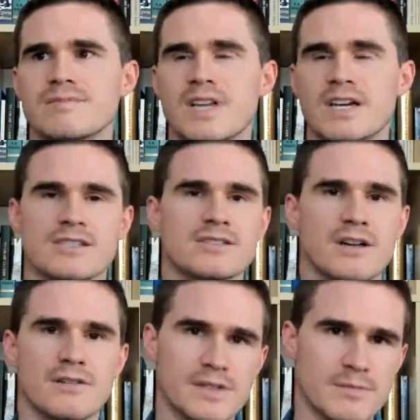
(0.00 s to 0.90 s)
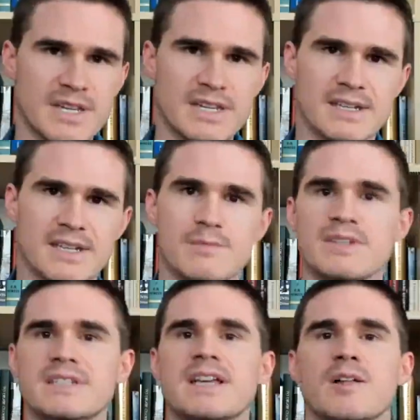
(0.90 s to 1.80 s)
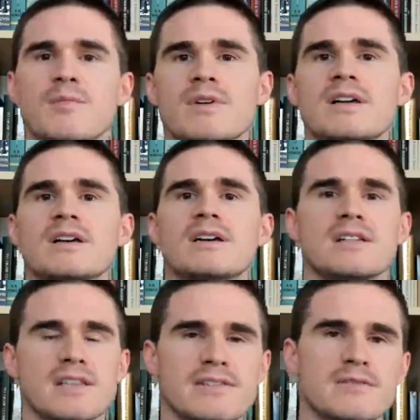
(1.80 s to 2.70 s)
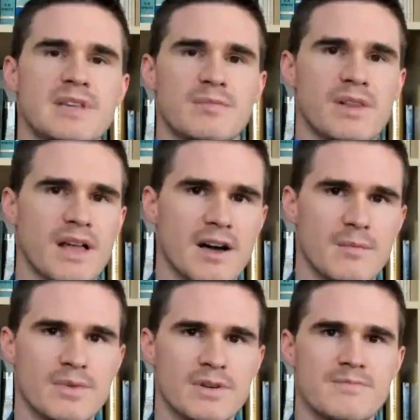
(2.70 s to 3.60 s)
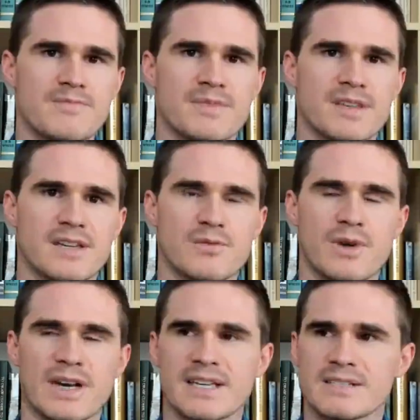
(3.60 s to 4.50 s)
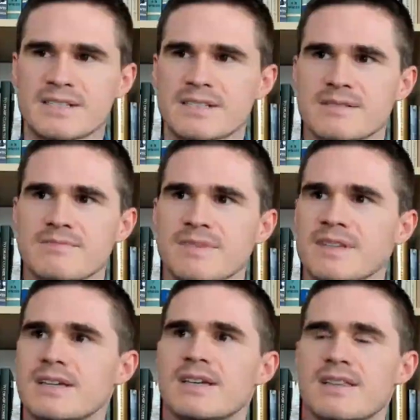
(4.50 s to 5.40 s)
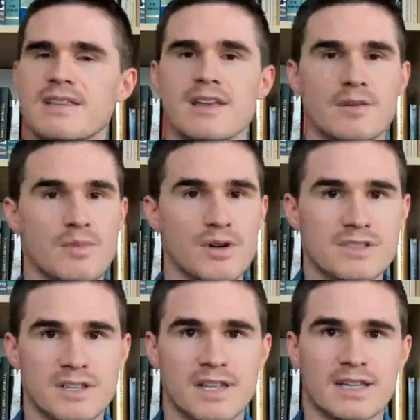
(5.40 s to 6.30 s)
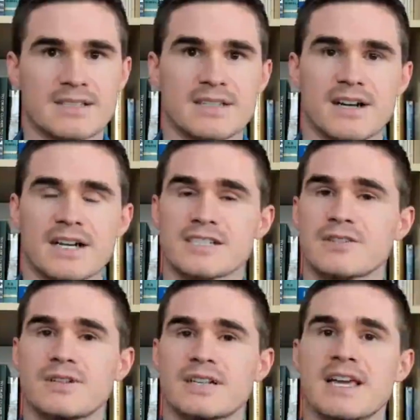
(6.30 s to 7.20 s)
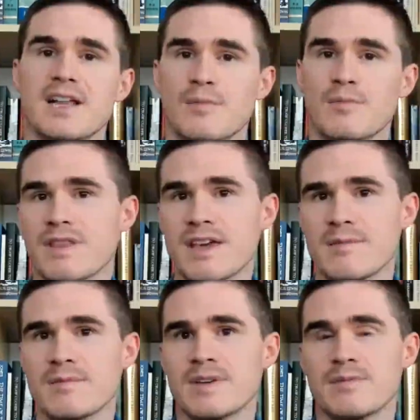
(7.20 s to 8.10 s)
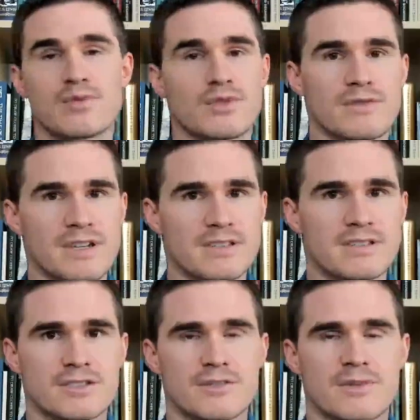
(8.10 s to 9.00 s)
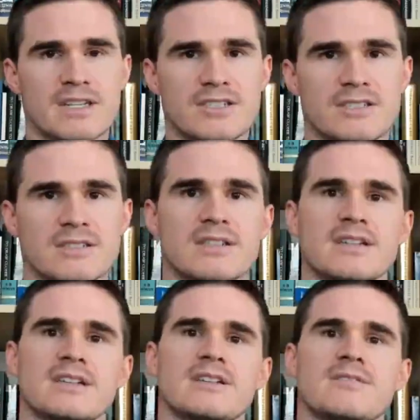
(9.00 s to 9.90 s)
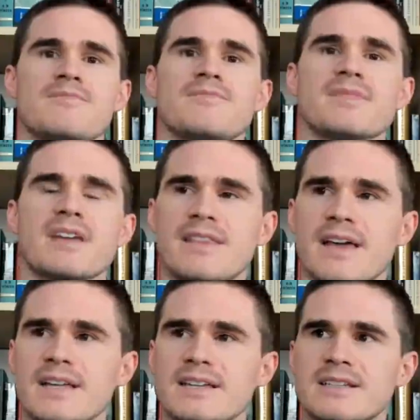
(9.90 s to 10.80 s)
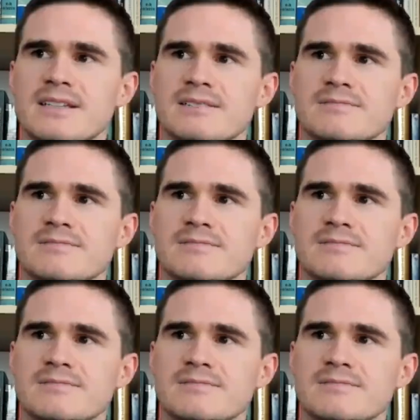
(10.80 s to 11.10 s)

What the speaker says: not just solve an immediate need, but to help lift people up in ways that are personalized, that are actually going to help them improve their situation. And that